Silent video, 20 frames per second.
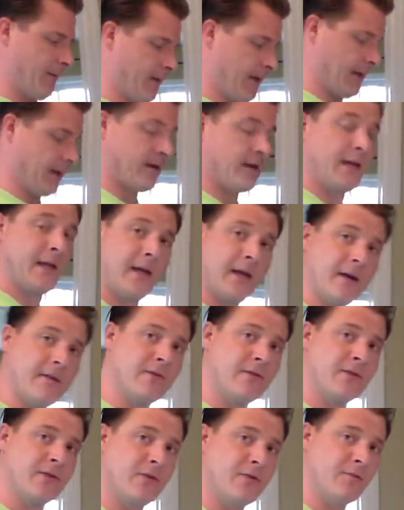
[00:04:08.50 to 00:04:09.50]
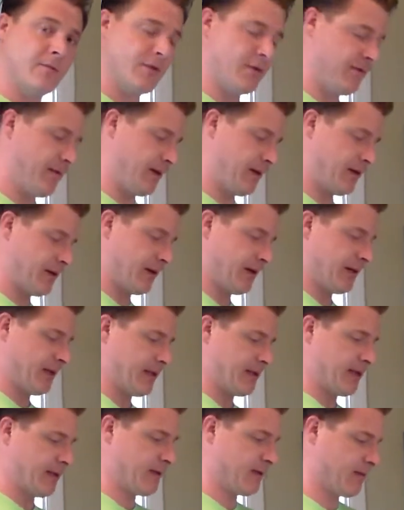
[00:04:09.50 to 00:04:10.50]
I already have 2 movie
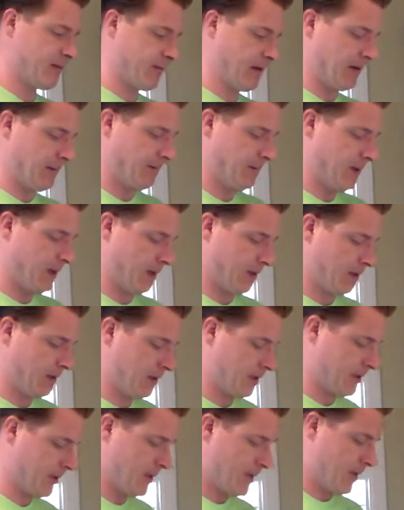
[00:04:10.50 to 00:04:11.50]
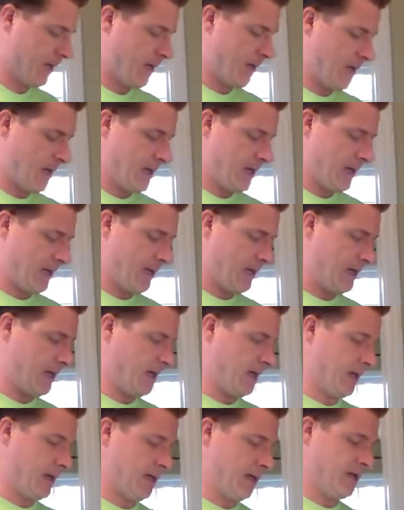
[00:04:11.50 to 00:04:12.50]
credits under my belt,
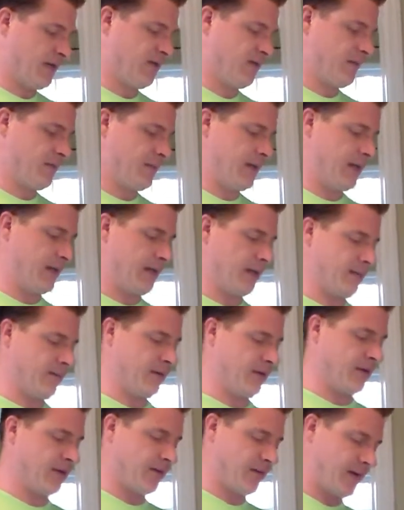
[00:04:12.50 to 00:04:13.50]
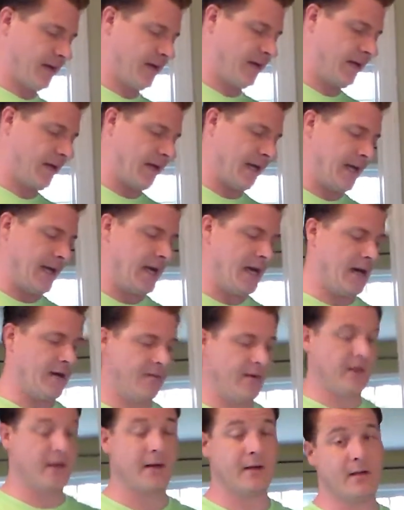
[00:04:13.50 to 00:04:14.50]
and this will make number 3. I
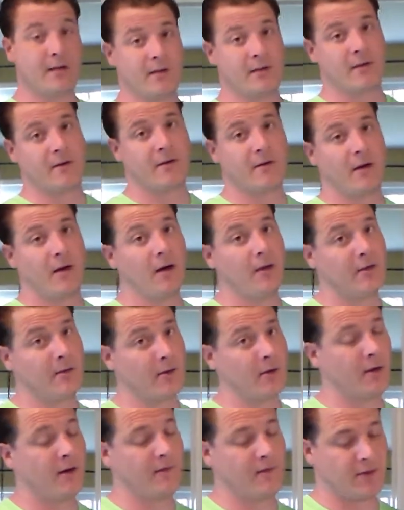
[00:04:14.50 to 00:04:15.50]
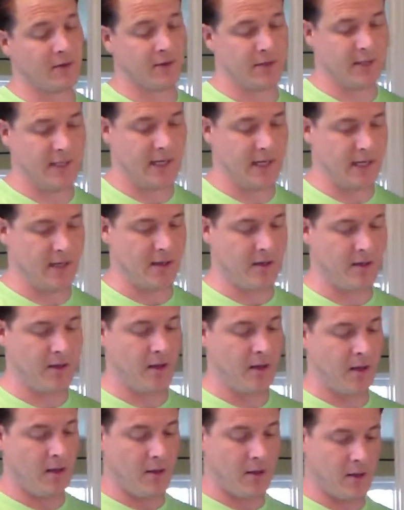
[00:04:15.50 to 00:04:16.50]
have had to turn other offers
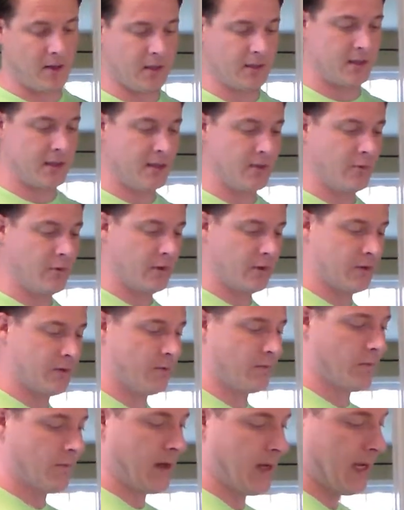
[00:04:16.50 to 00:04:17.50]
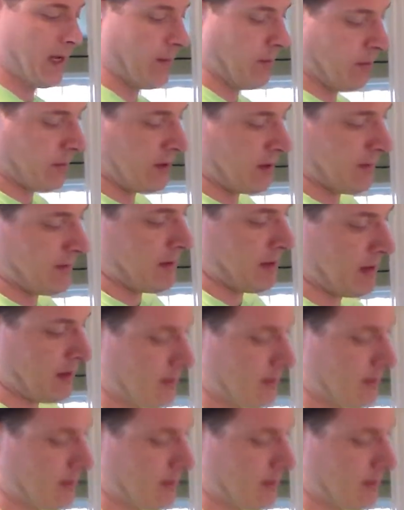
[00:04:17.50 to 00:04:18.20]
down because they weren't able to